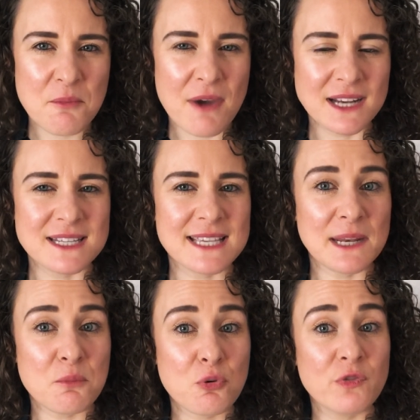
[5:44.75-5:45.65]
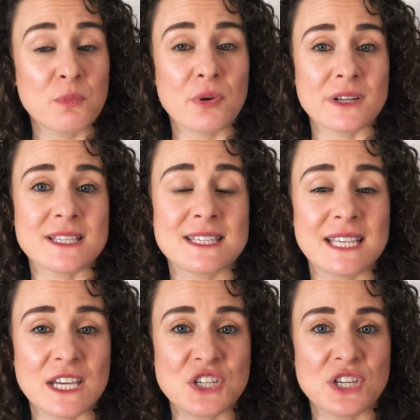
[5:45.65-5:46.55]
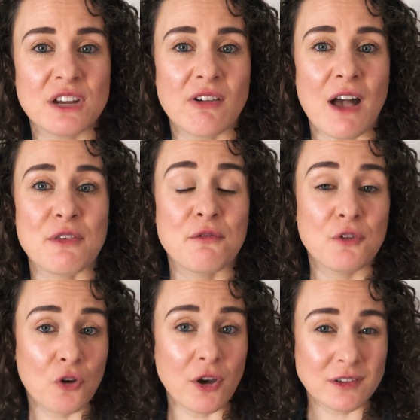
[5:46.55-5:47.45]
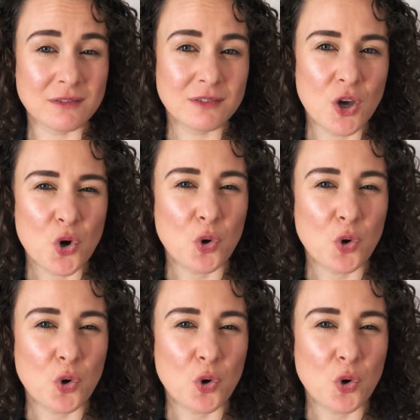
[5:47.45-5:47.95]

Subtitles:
practice and improving pronunciation are either forgotten